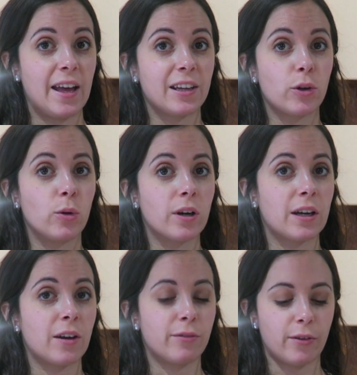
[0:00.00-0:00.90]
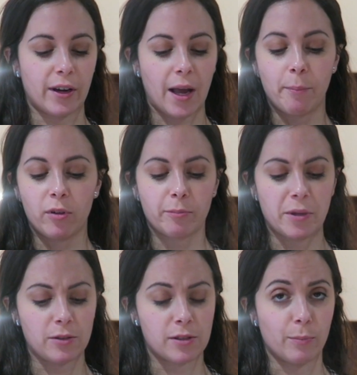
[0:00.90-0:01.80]
let it cook for a couple of
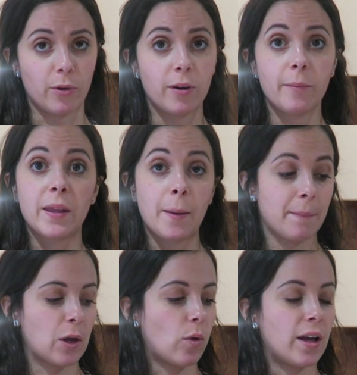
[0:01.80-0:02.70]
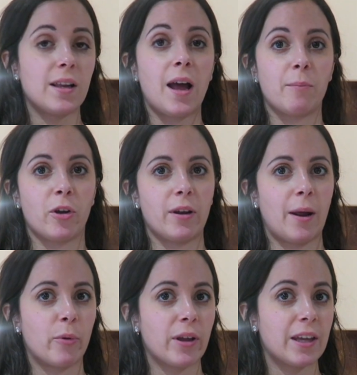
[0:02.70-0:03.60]
minutes more. Meanwhile, I'm
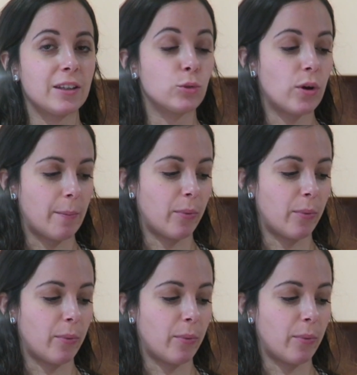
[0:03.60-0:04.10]
gonna bring it to a